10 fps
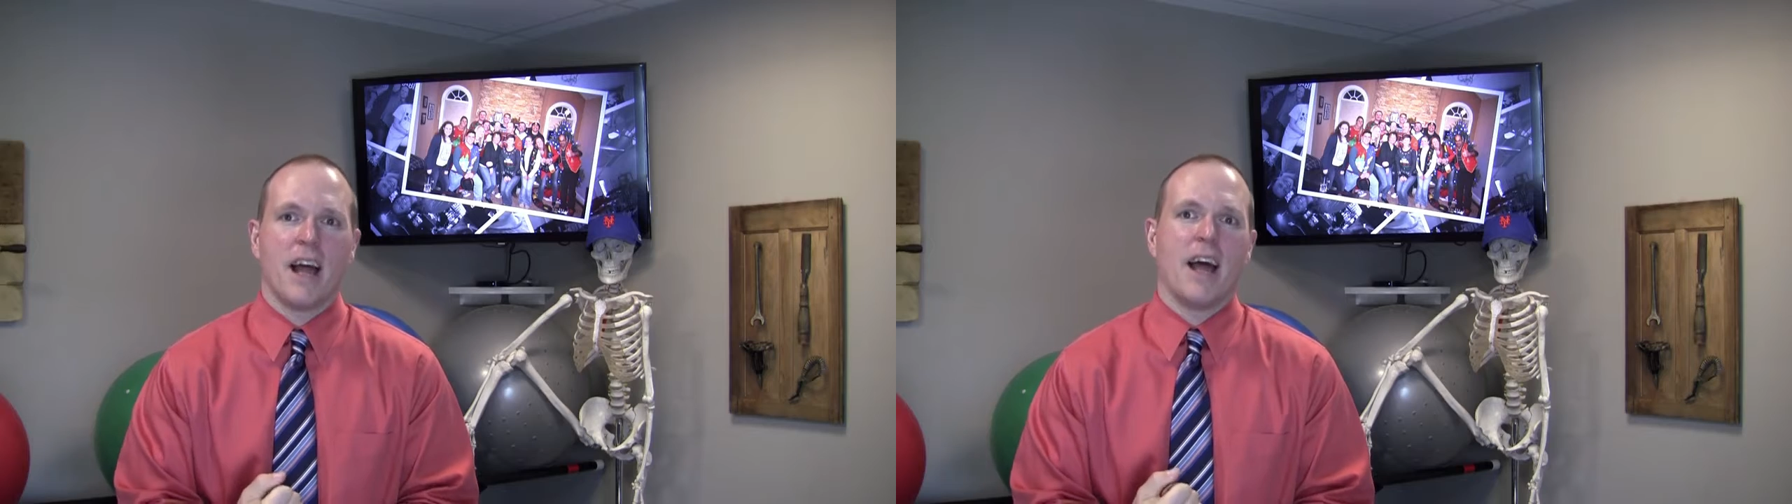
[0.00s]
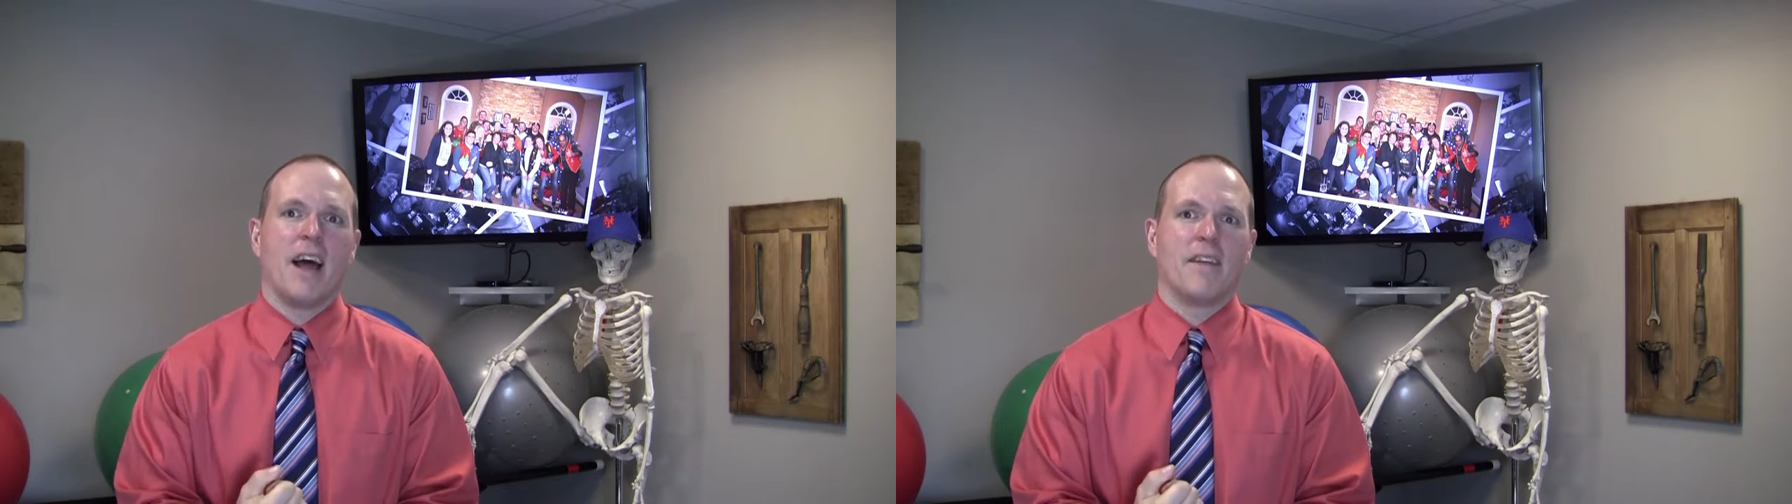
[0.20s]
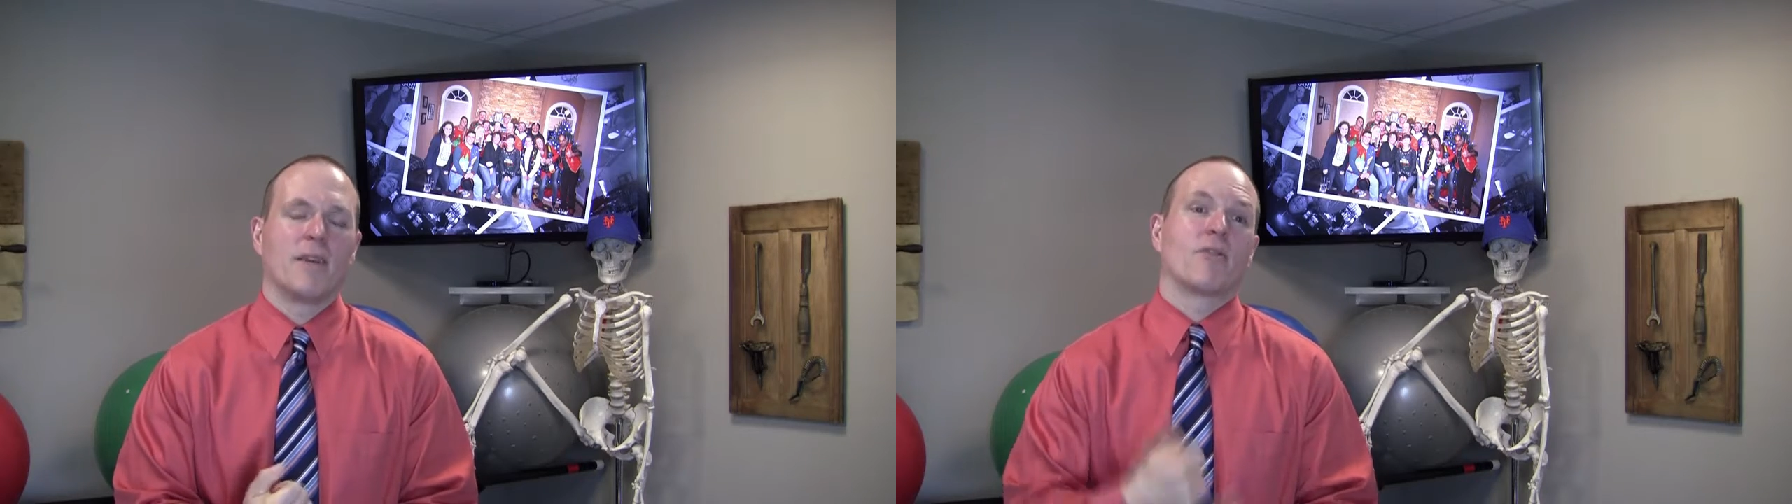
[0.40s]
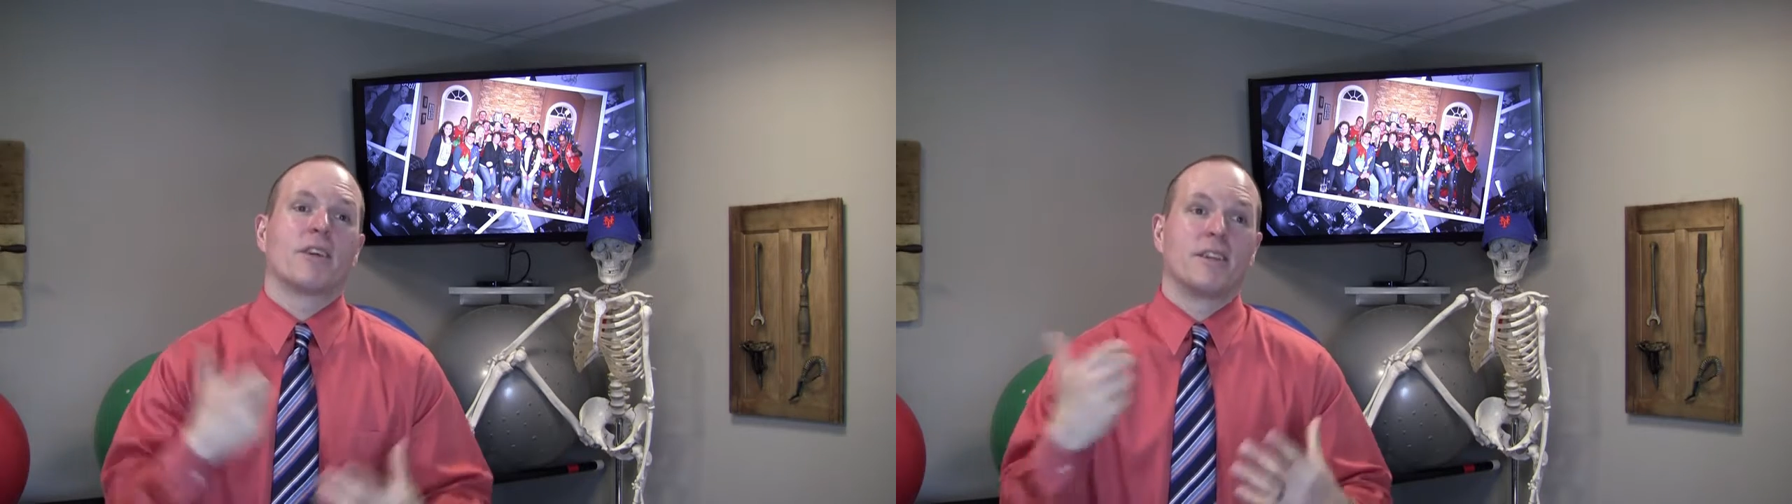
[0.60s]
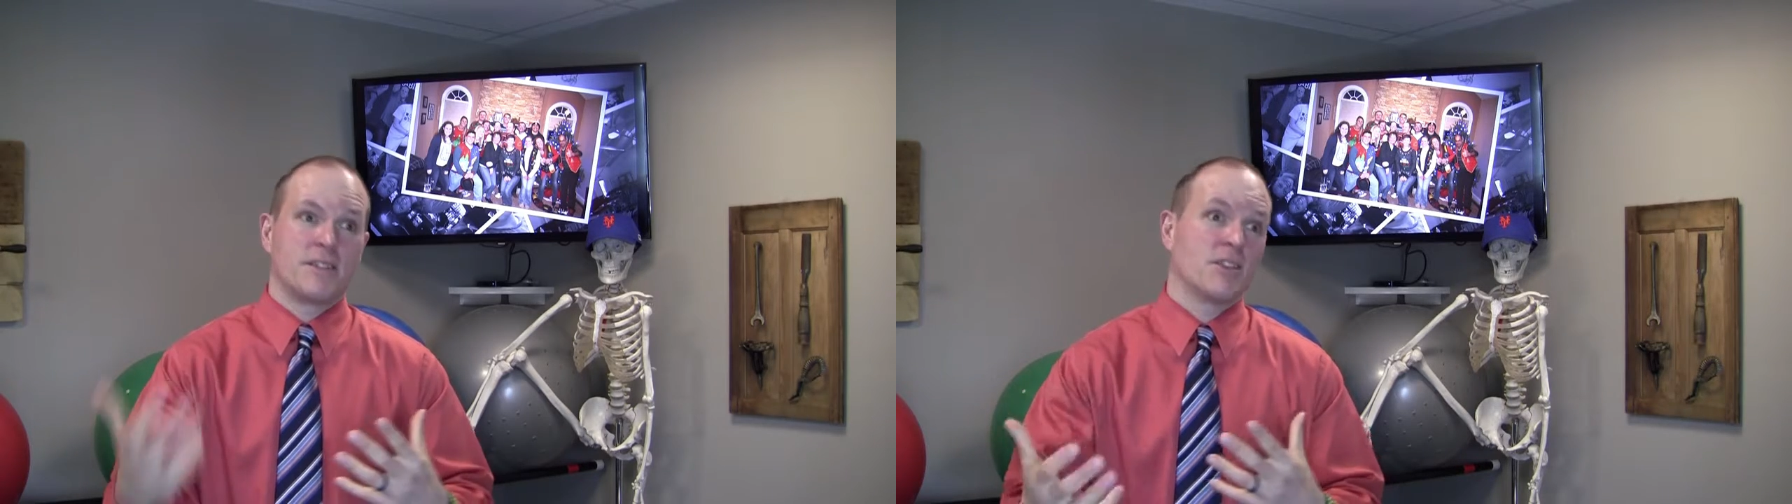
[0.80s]
and then
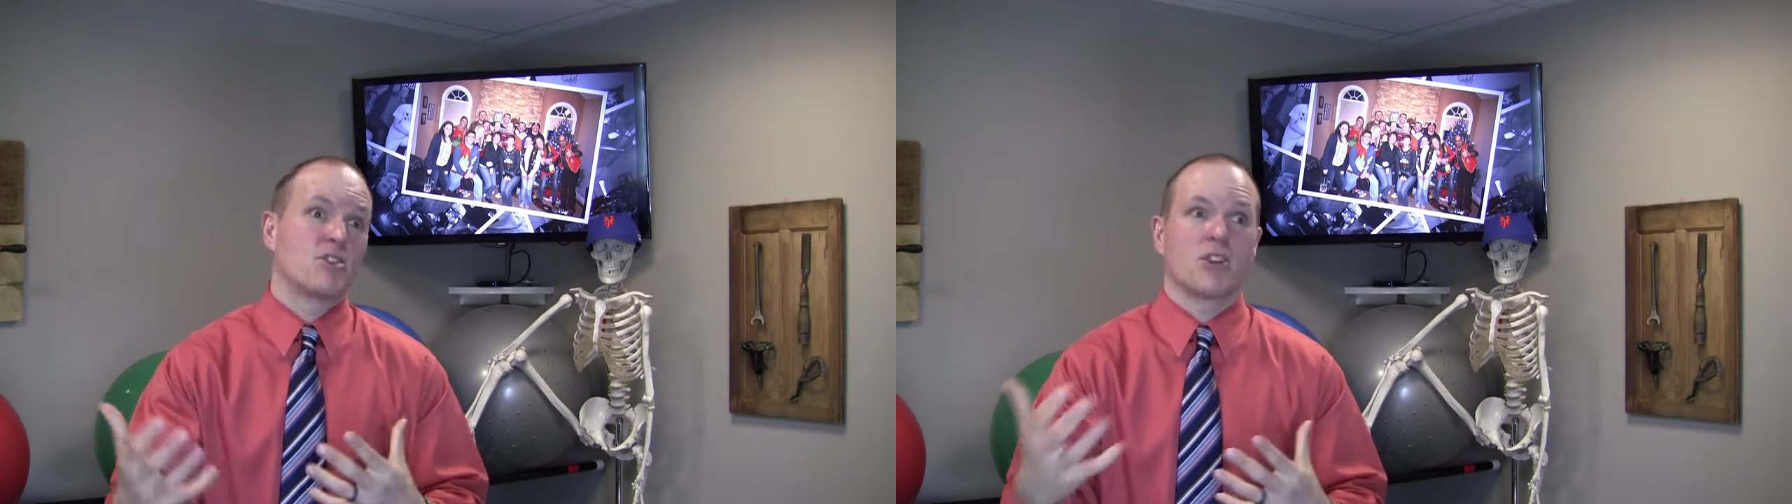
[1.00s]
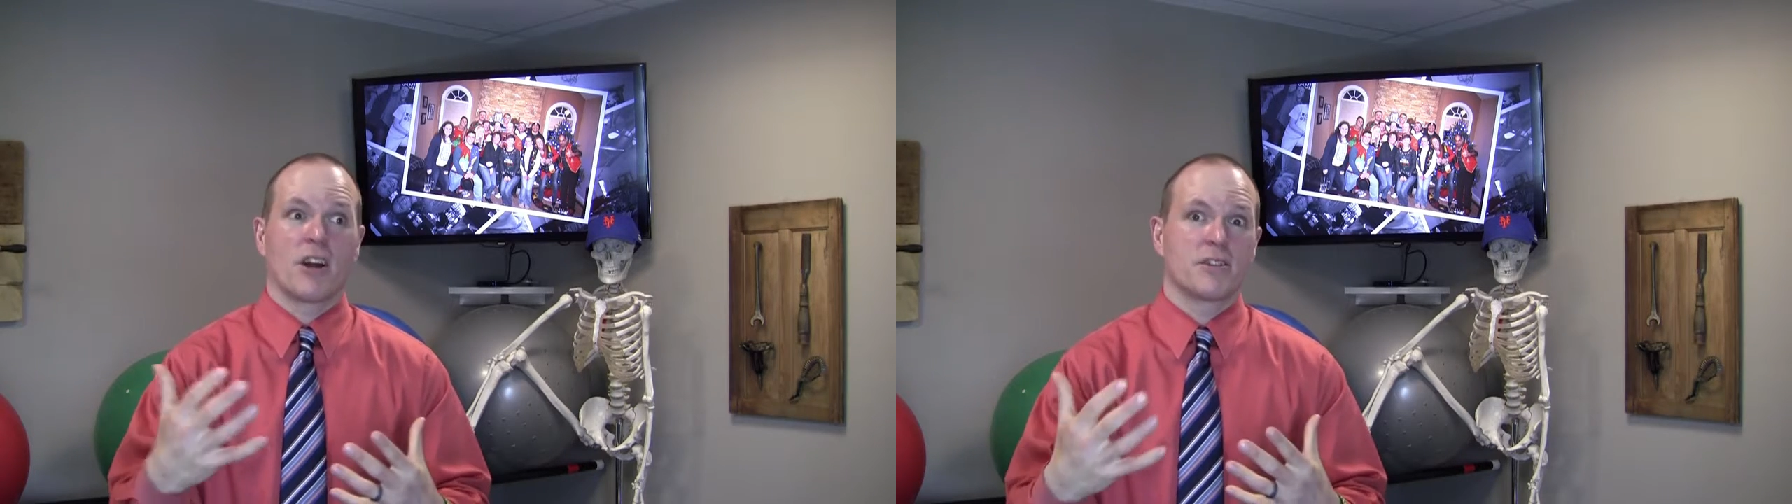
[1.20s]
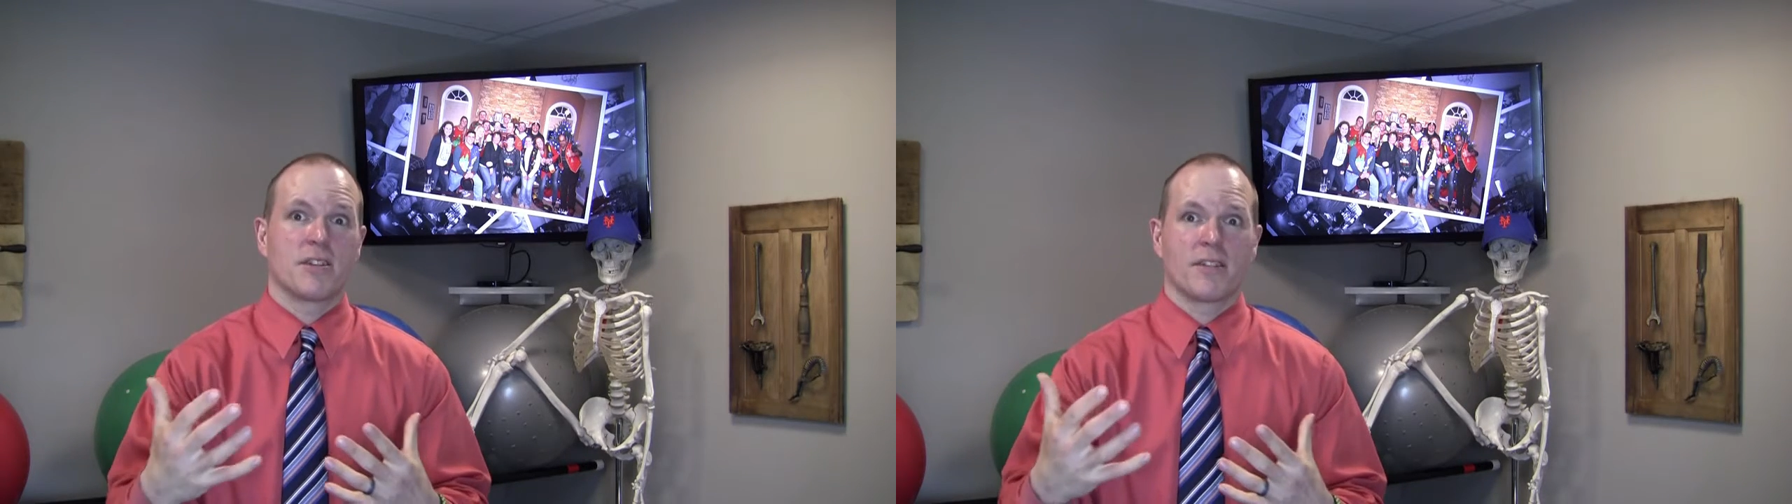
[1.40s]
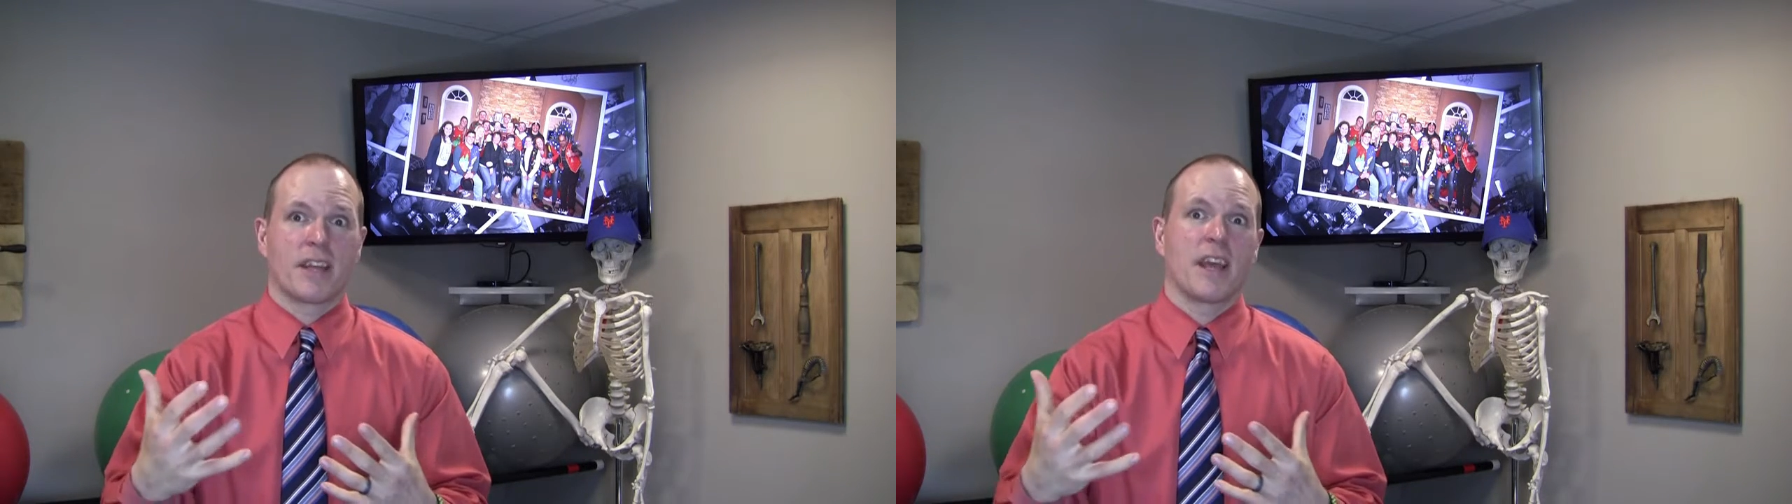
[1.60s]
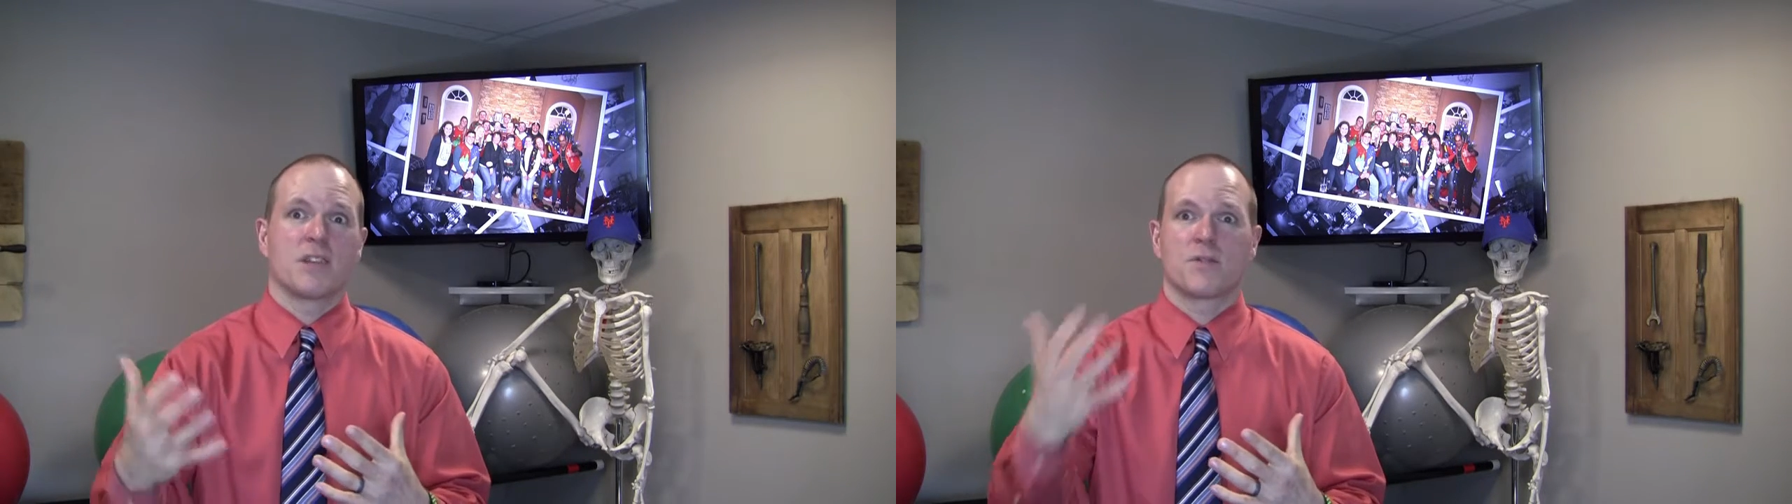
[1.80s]
we're going to discharge their
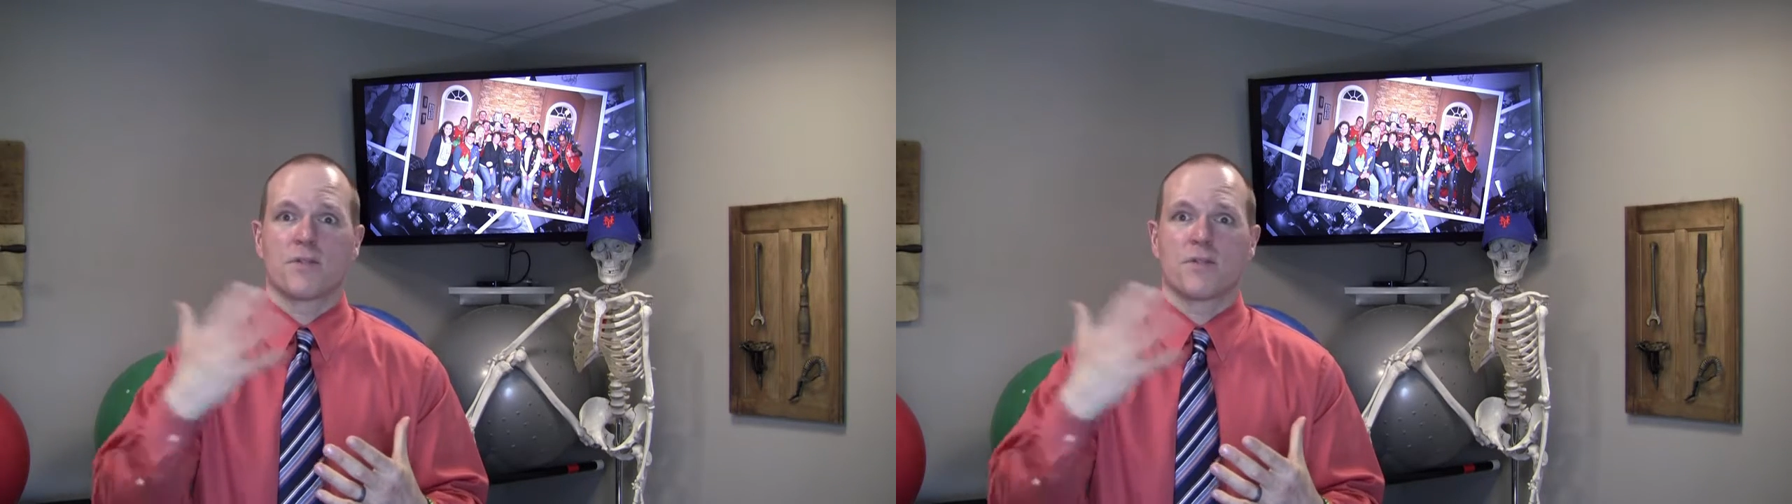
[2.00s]
case